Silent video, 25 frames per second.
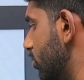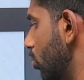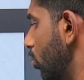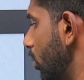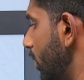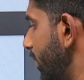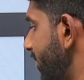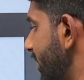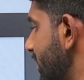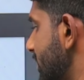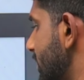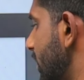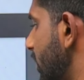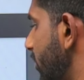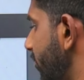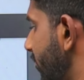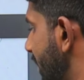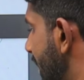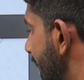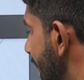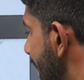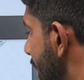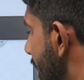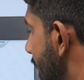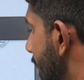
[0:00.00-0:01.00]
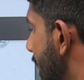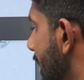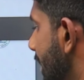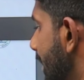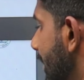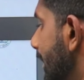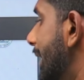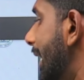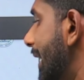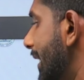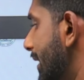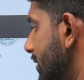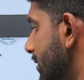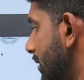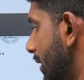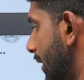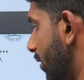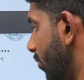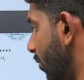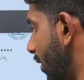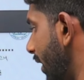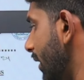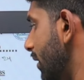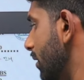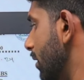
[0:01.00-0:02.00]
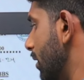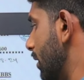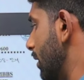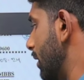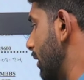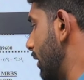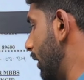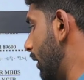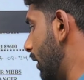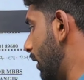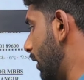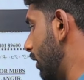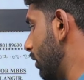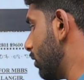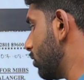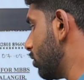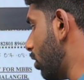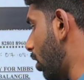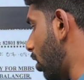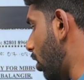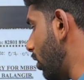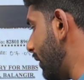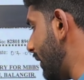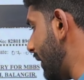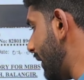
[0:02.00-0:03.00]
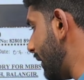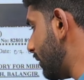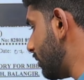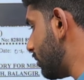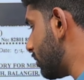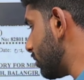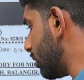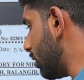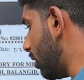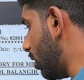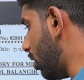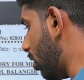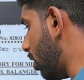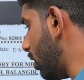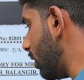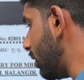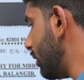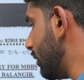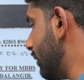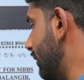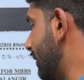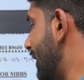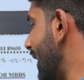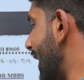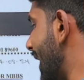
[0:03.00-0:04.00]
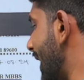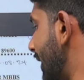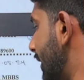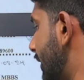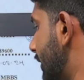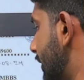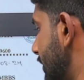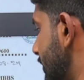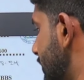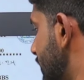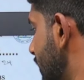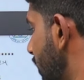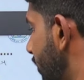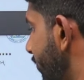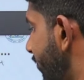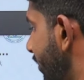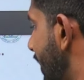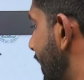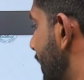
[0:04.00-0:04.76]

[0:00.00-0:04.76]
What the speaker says: leaving certificate, that is required. Conduct or character certificate